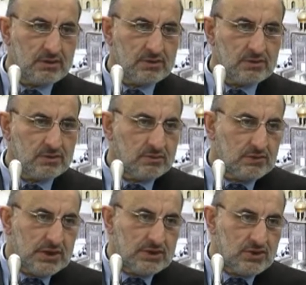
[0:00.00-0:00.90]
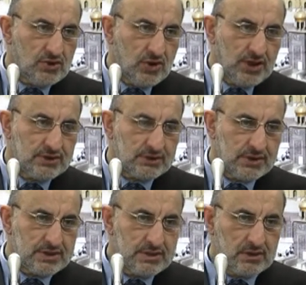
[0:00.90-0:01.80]
so that is the only
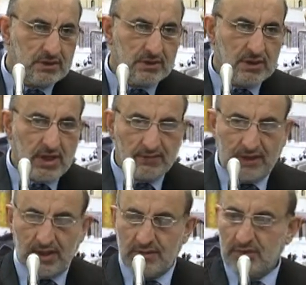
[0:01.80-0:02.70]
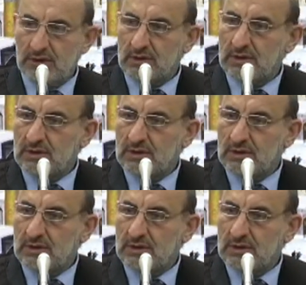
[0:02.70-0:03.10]
dress available.